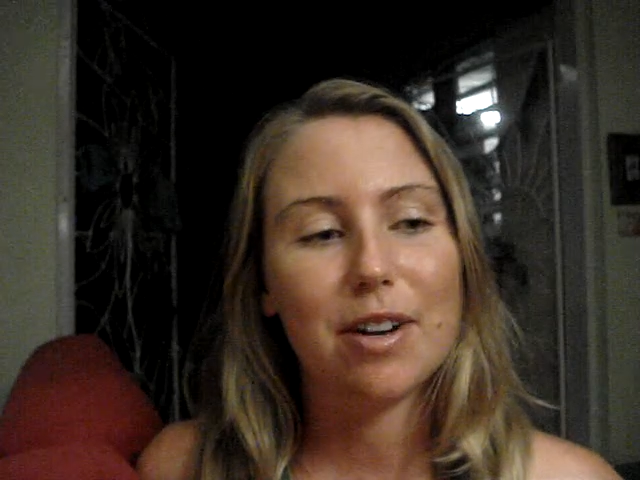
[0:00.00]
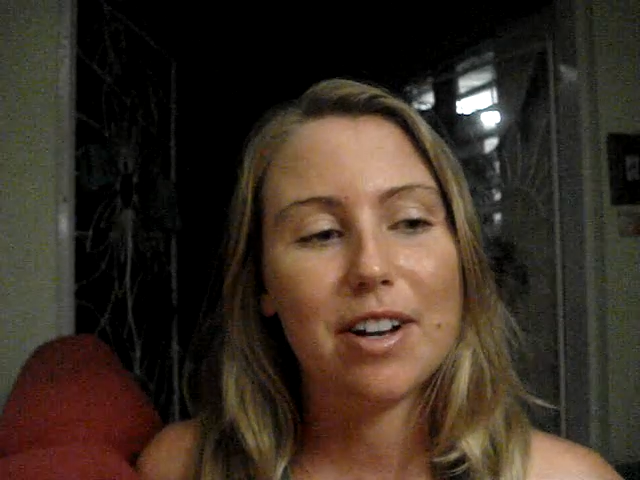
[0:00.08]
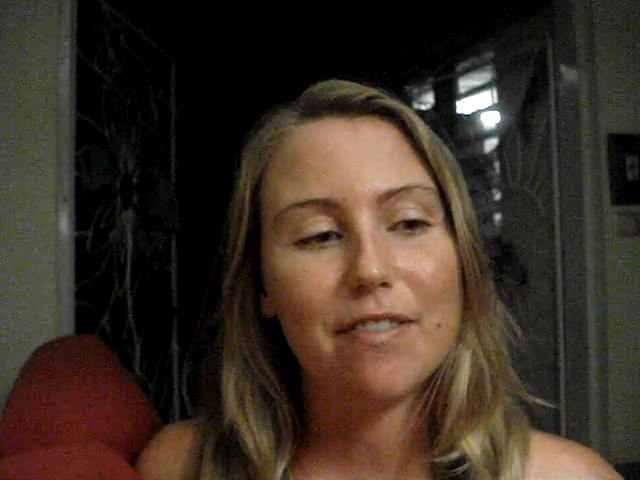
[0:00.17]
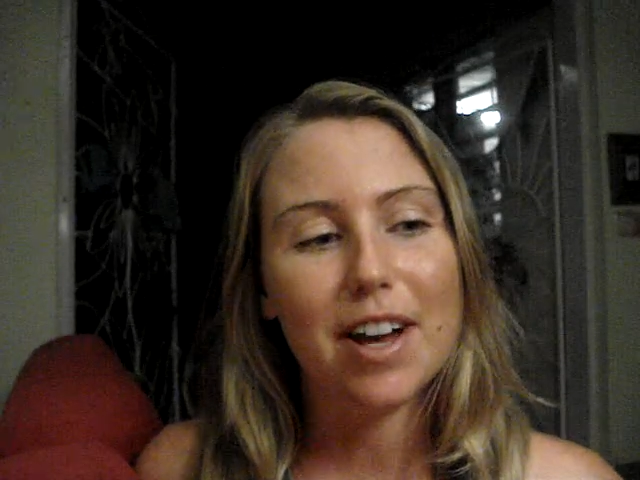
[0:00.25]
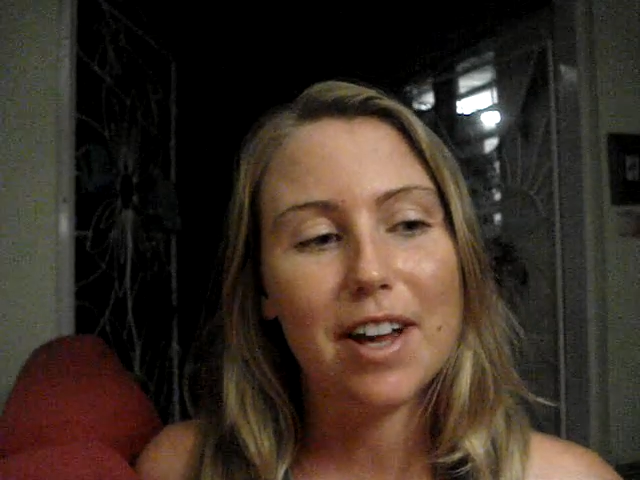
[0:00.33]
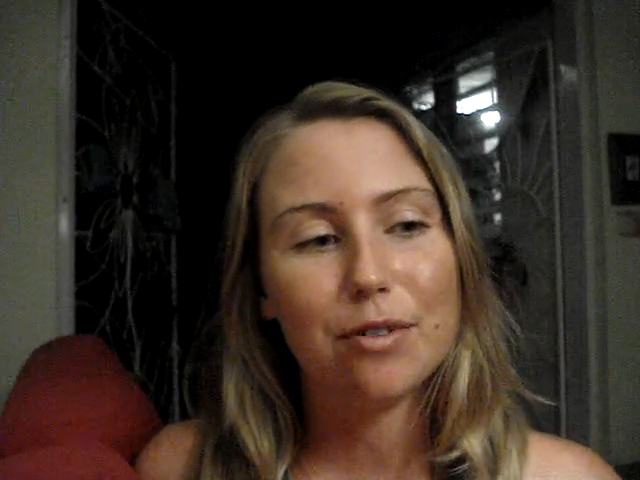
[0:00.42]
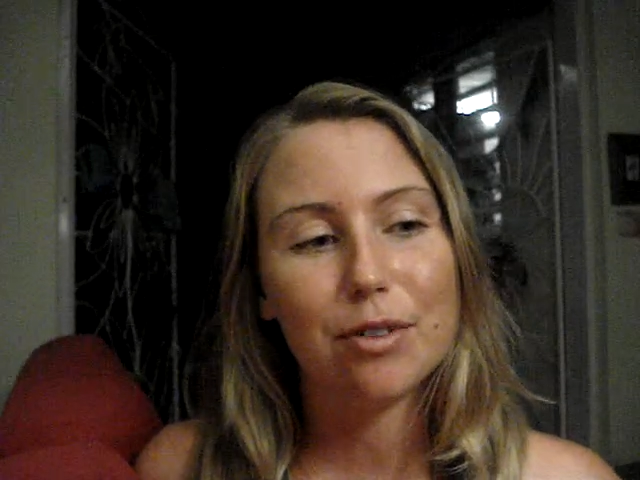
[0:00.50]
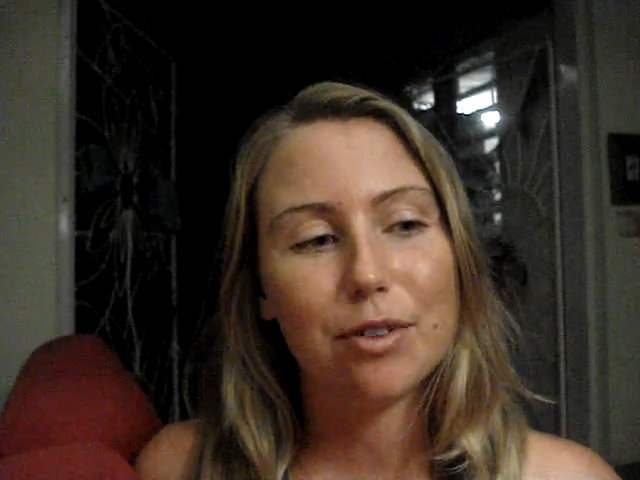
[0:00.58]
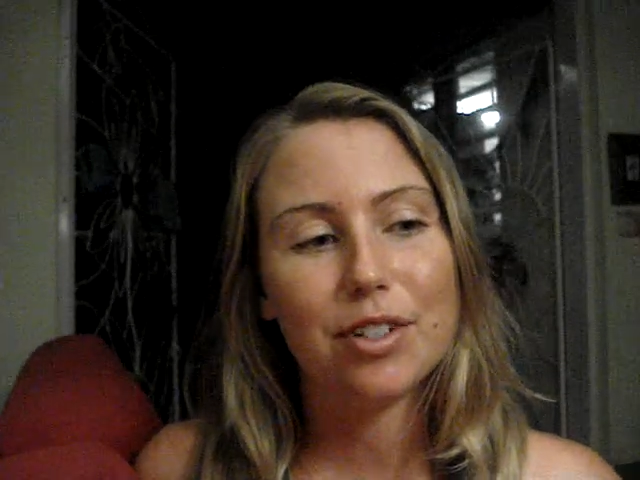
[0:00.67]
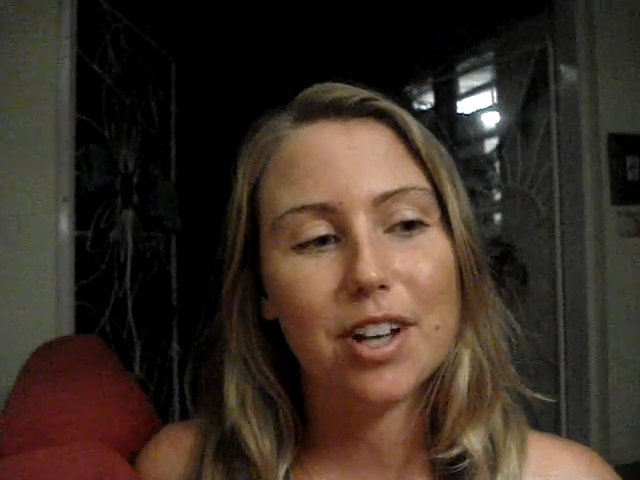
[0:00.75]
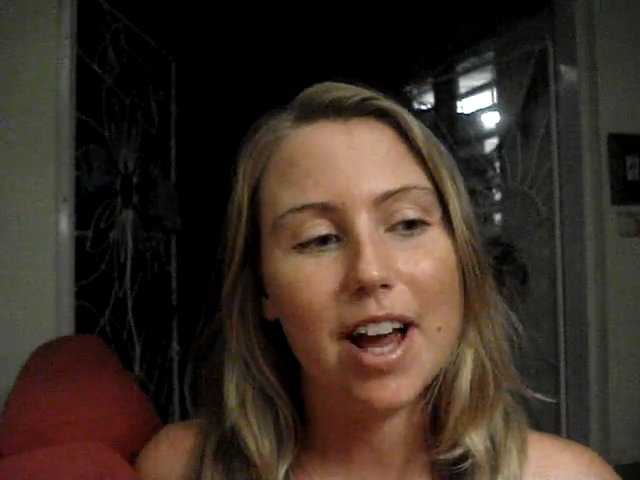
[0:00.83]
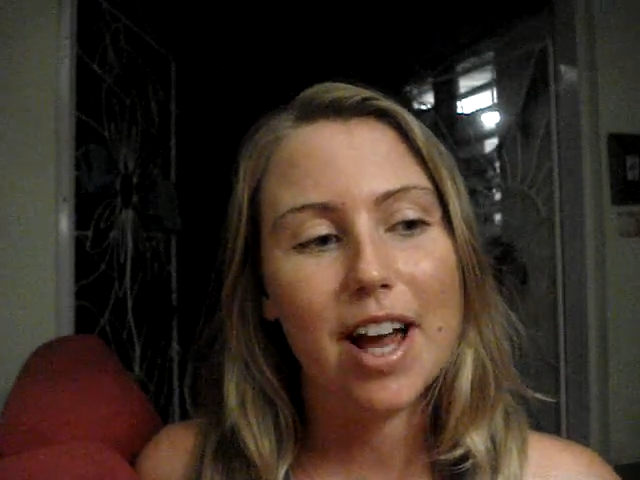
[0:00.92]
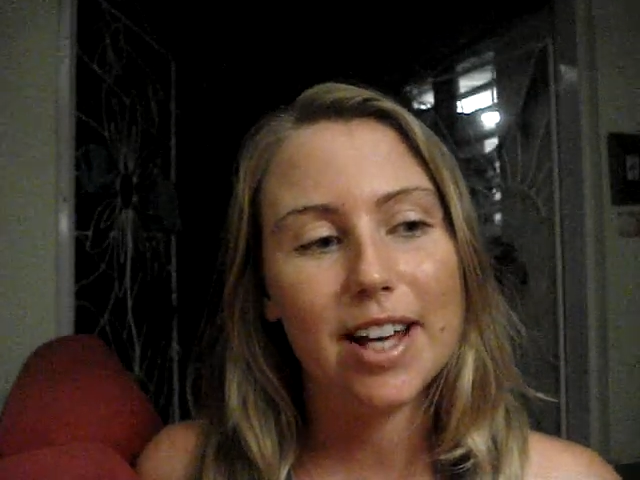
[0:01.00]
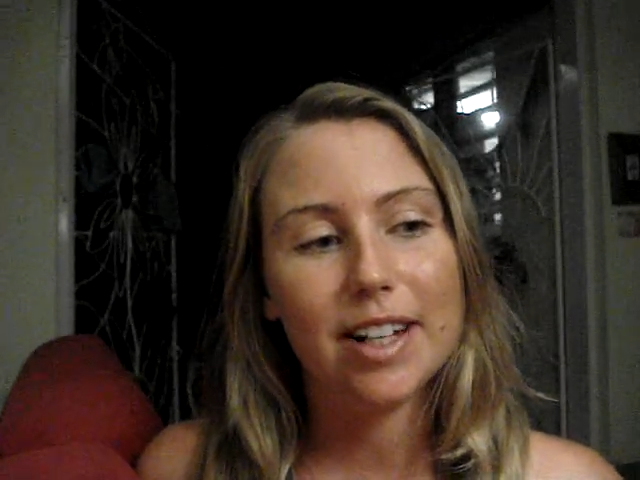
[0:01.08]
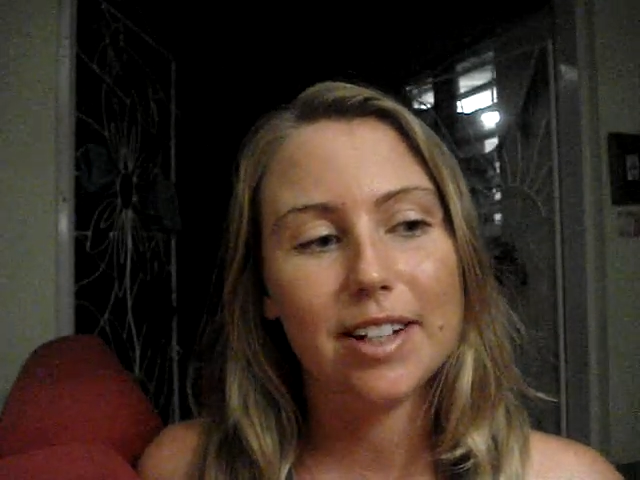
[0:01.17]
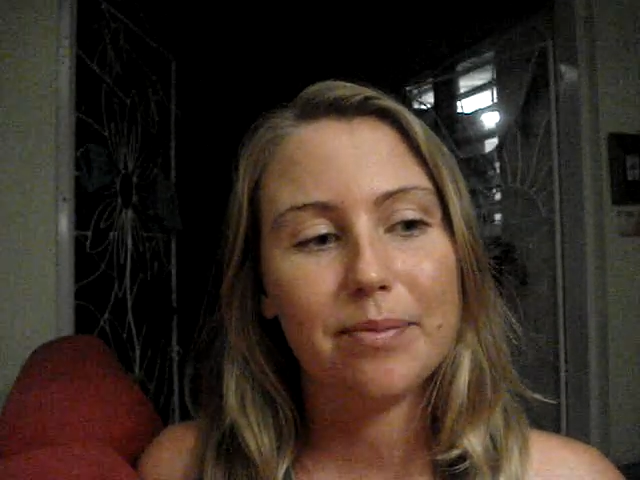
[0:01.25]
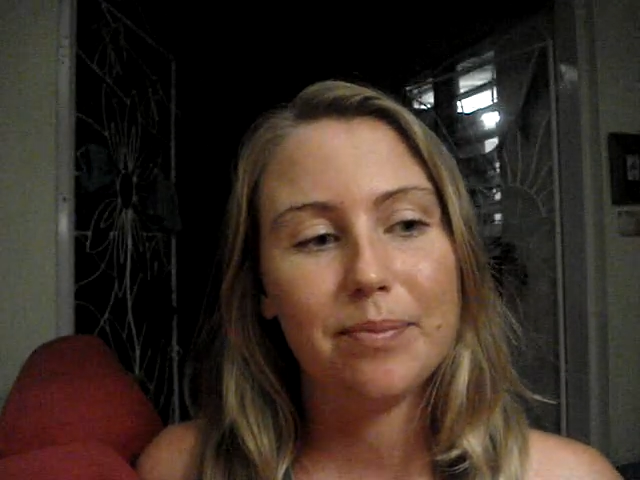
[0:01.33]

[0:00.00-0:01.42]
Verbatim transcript: when I found the raw diet.